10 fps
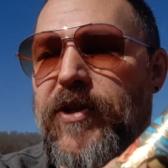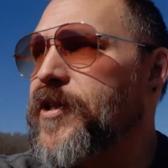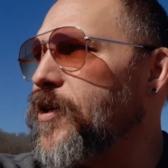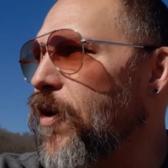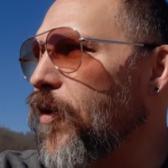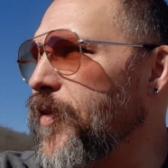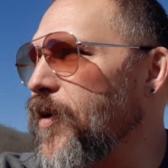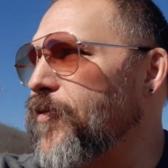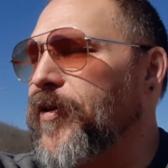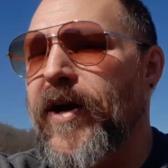this cigar the
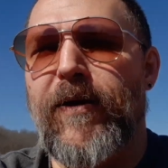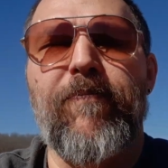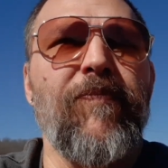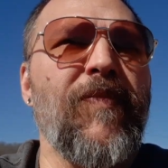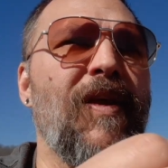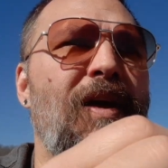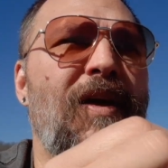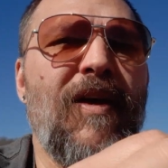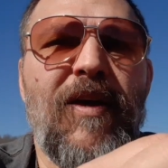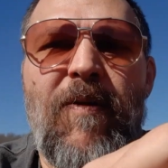other day.
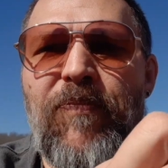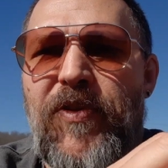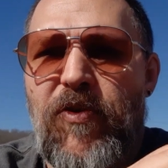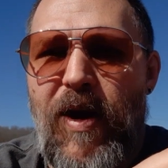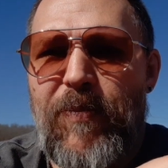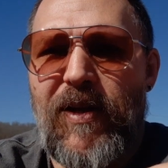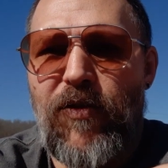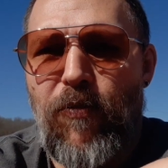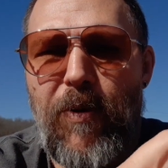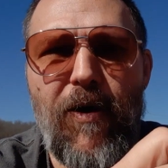Grabbed that
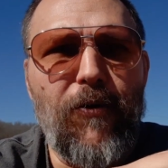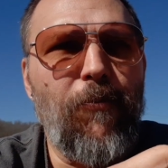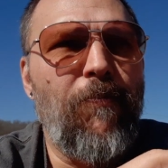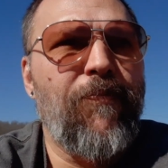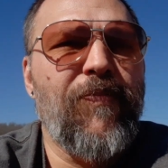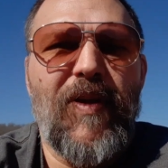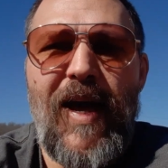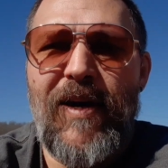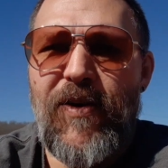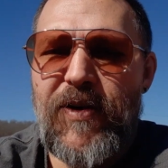little bottle,
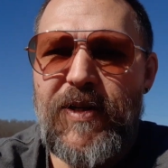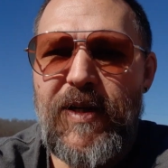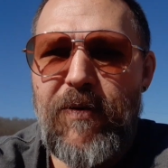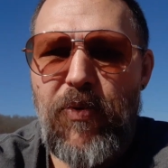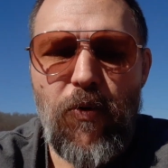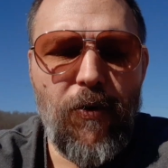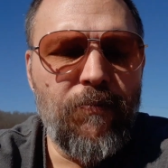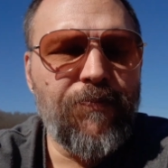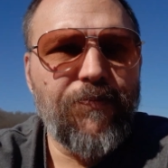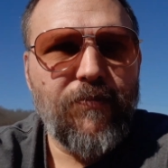had it on a neat pour,
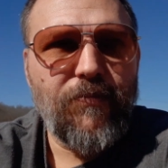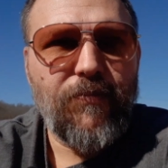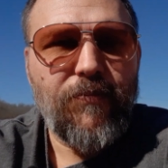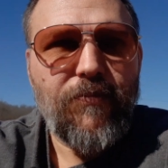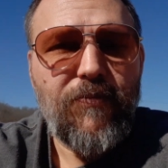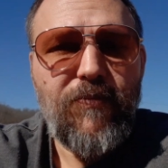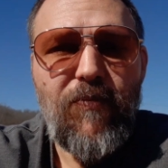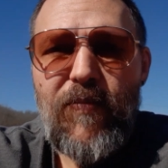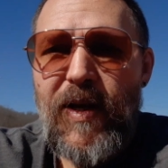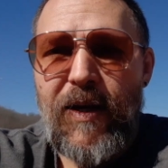
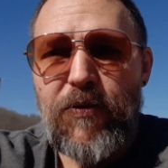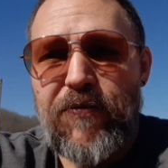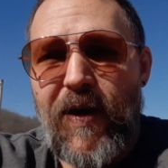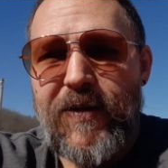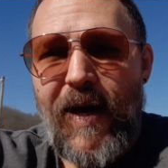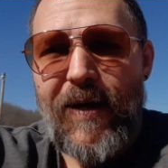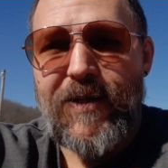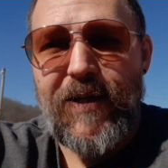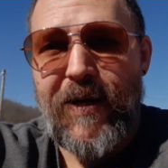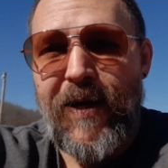and it was
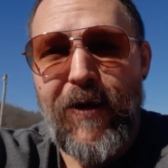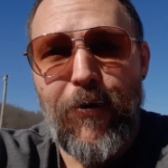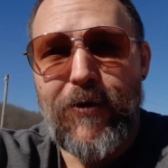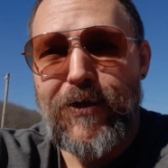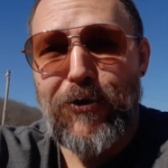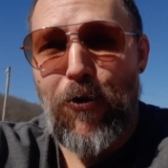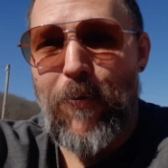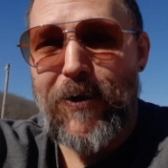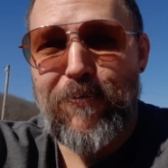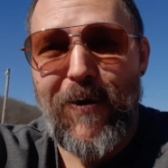fantastic. It was so
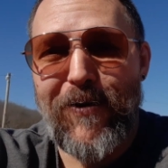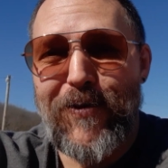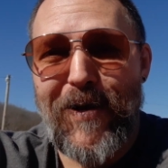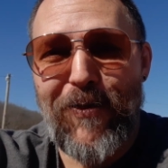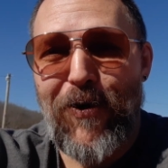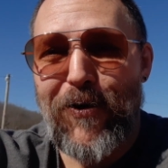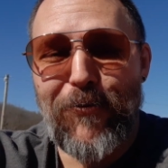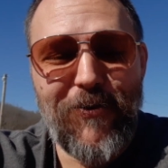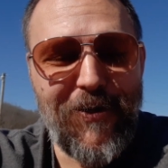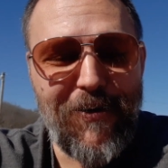much better than I thought it
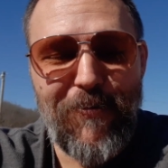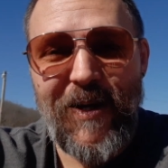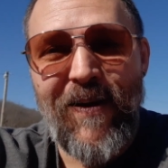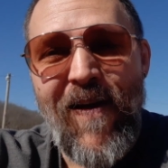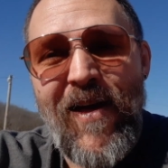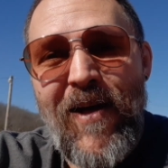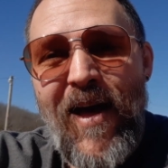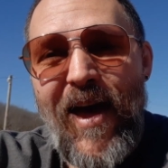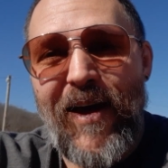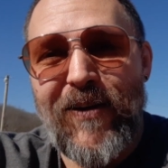was going to be.
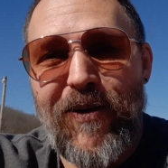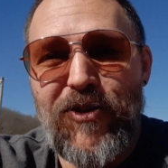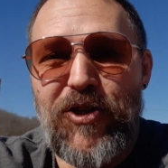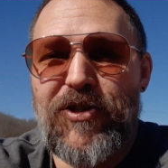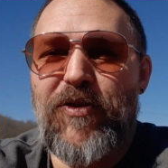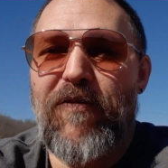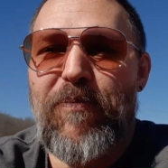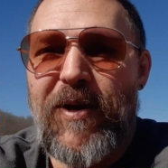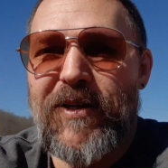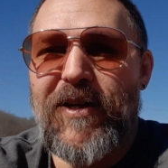And just to have
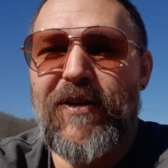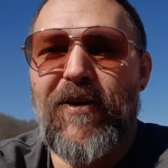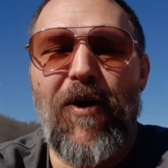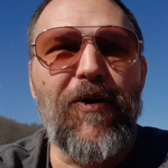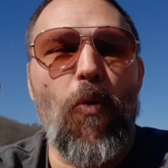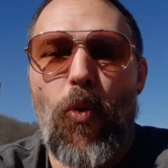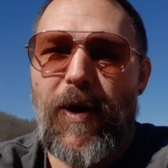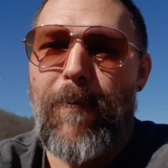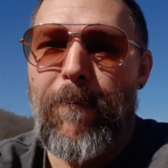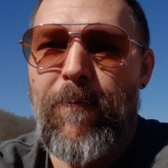picked it on a
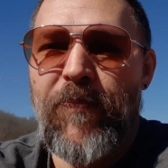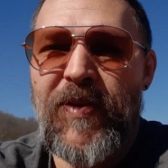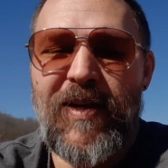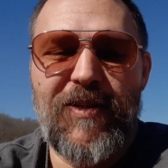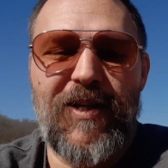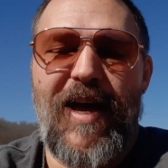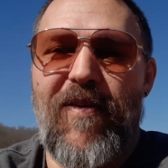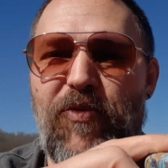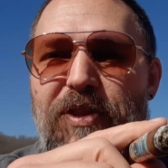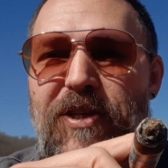whim to
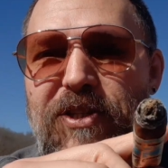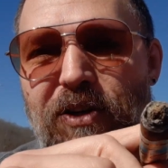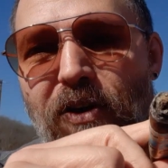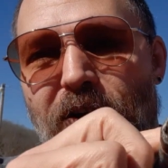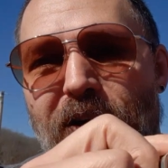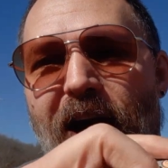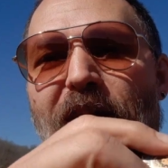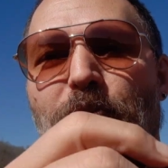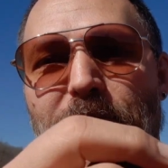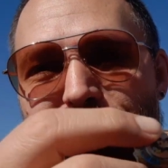have with this cigar, I will